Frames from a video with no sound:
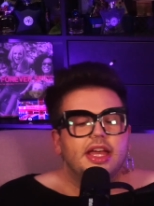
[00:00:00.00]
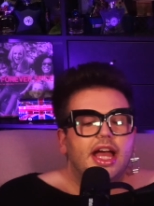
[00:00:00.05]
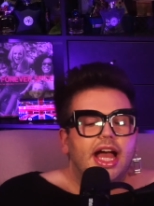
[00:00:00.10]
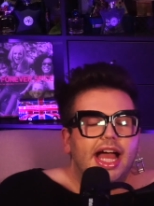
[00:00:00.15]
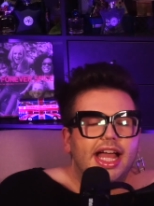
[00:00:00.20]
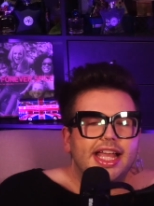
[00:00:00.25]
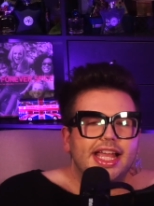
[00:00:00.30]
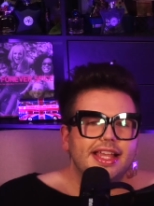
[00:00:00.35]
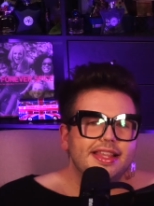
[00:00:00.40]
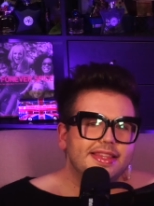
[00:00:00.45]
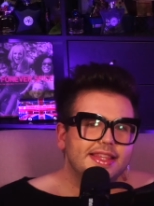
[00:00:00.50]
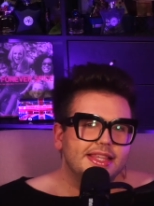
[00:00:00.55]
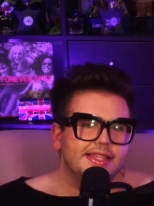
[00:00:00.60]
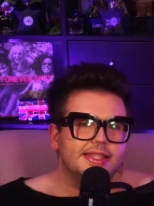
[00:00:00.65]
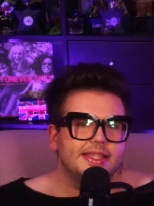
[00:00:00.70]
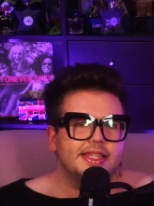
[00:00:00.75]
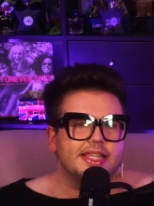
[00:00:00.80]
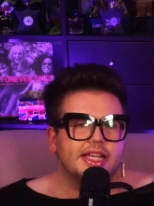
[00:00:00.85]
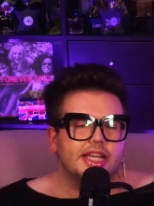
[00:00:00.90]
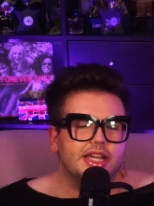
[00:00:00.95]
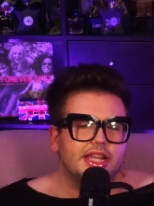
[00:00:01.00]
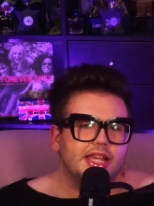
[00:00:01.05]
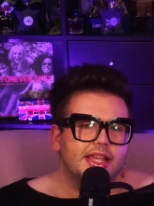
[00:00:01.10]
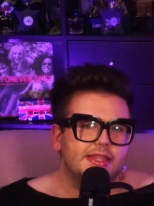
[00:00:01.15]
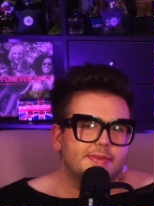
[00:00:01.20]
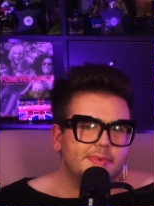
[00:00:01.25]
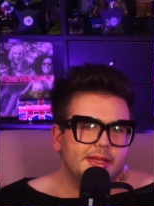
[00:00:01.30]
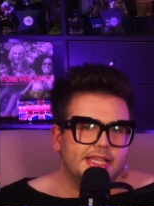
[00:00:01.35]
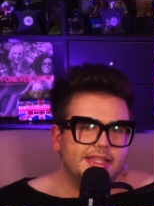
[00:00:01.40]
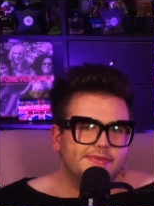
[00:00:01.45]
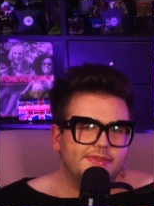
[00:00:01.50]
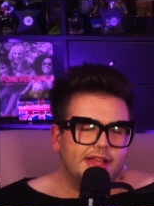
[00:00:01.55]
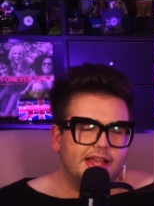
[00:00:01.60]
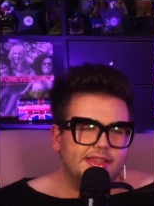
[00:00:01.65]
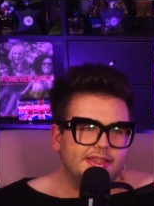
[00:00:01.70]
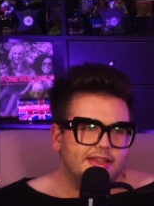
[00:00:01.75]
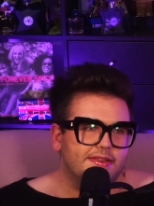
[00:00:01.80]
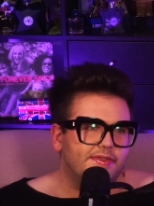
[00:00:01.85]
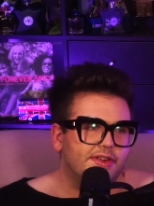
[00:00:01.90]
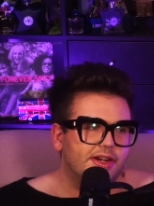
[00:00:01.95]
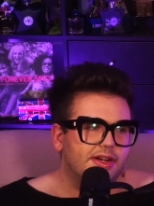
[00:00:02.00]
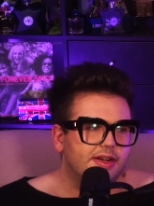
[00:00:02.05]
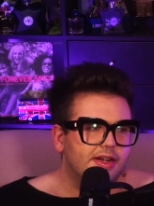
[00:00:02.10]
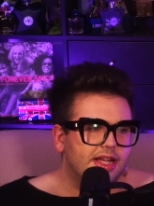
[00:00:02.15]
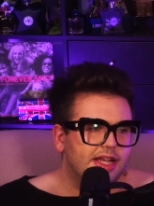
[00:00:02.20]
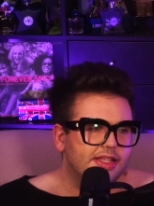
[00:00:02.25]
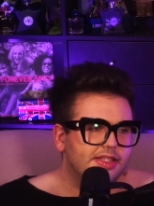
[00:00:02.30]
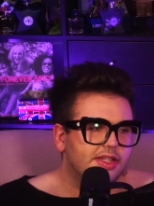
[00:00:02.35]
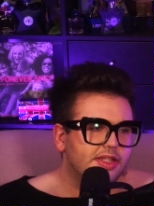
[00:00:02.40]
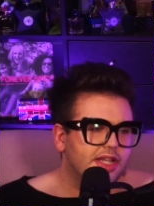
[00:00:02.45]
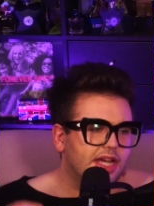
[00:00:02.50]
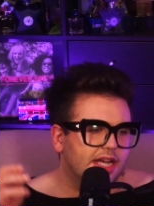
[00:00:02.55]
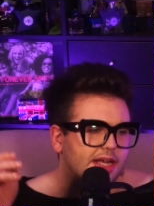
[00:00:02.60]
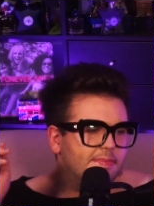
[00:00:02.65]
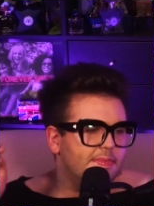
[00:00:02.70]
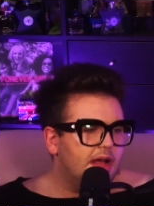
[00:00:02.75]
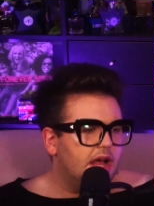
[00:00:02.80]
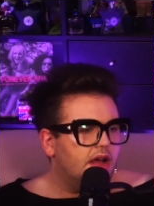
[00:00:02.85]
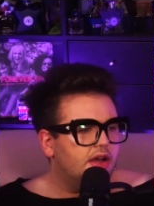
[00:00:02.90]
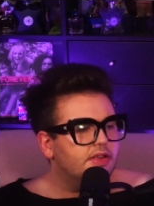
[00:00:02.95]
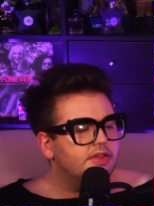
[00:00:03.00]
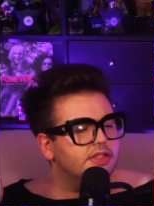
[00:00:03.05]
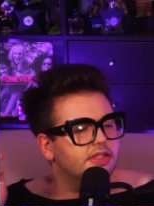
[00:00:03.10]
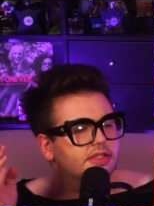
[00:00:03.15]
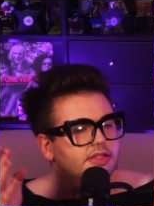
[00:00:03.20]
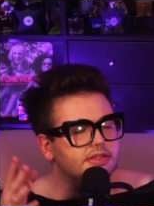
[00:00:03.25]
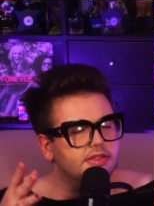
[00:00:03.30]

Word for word: I guess this is as good as place for, as ever to talk about